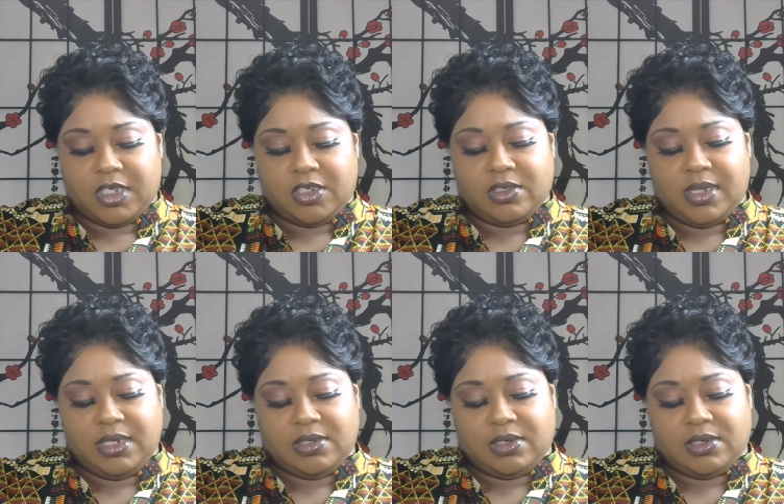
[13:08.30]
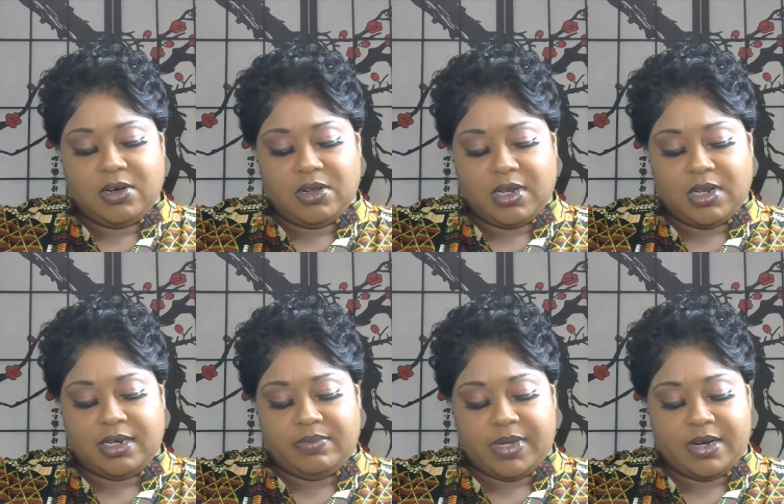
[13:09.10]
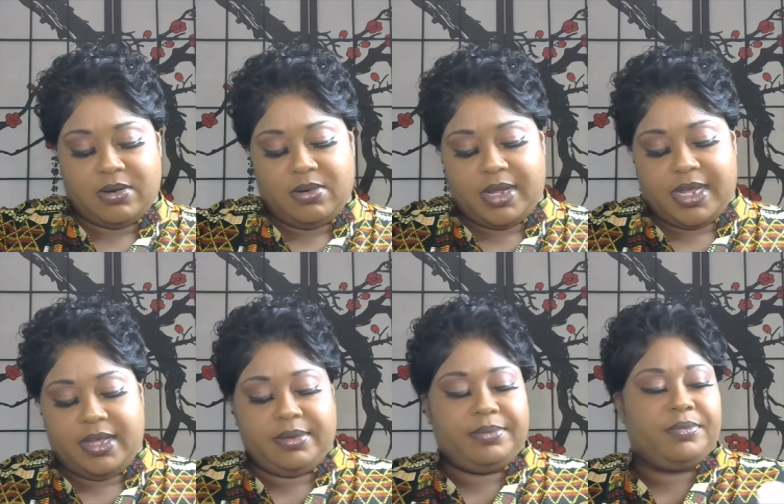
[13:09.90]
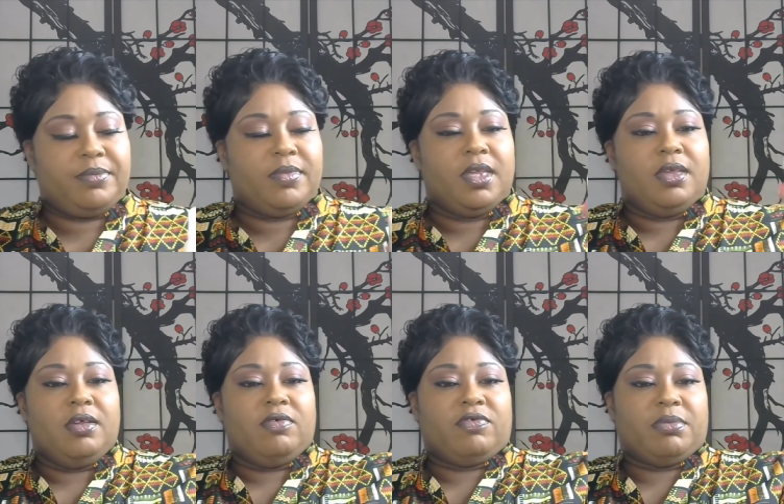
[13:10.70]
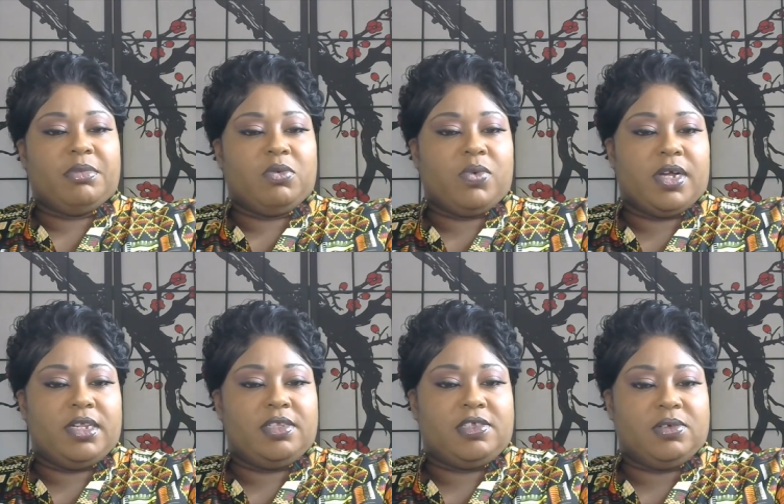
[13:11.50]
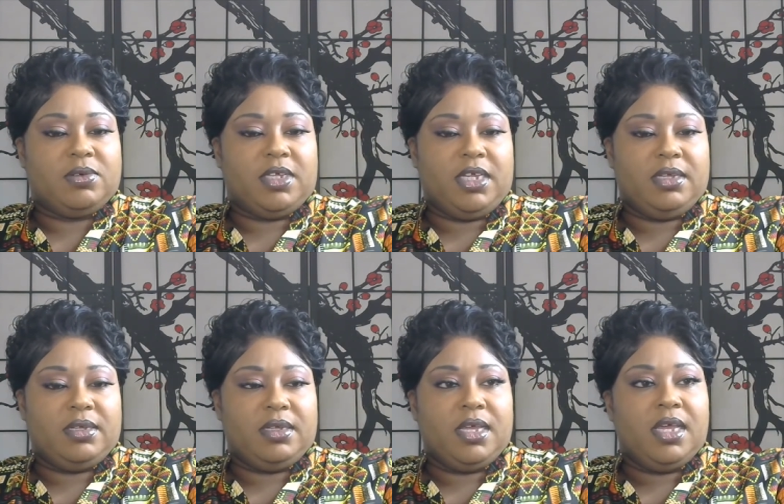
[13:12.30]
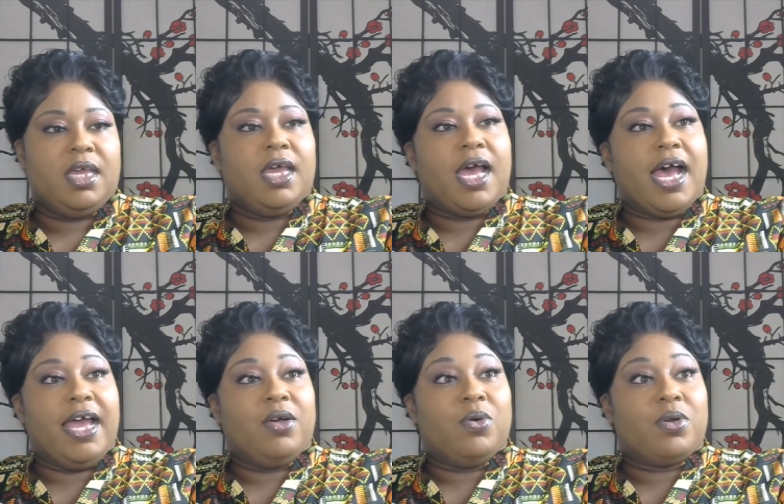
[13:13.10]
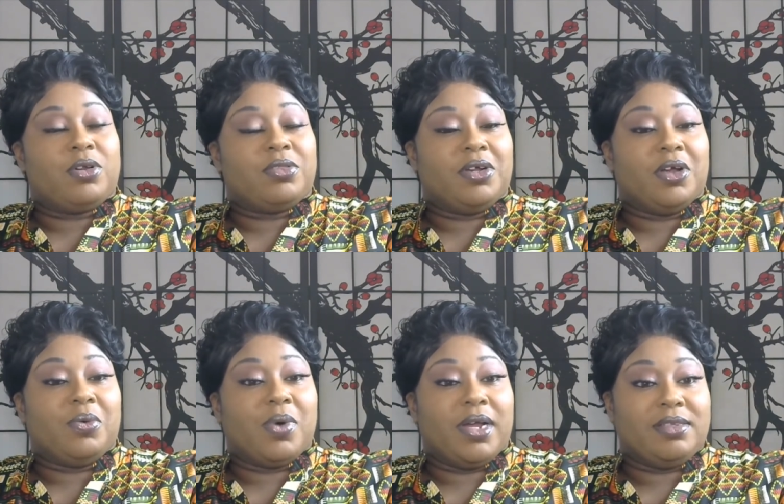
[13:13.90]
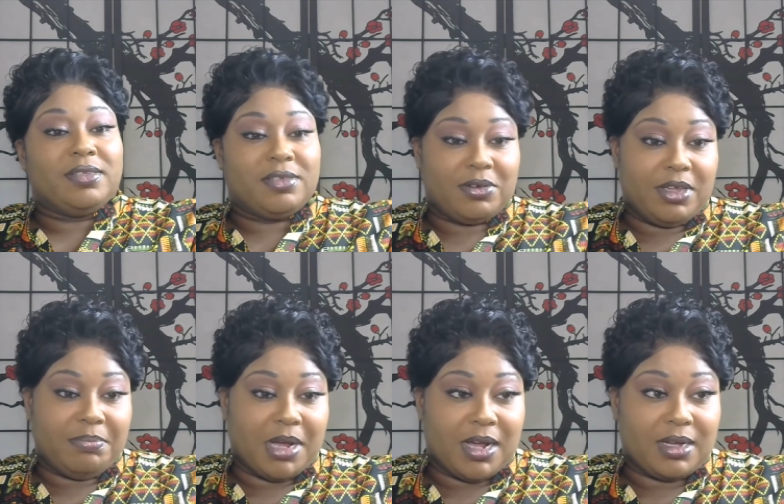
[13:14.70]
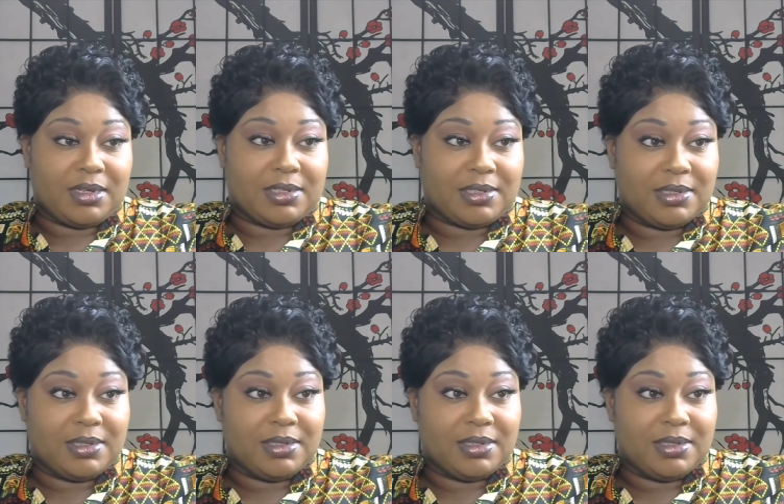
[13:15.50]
So that's a curl activator, okay? From Hawaiian Silky. I ordered their Hawaiian Silky box.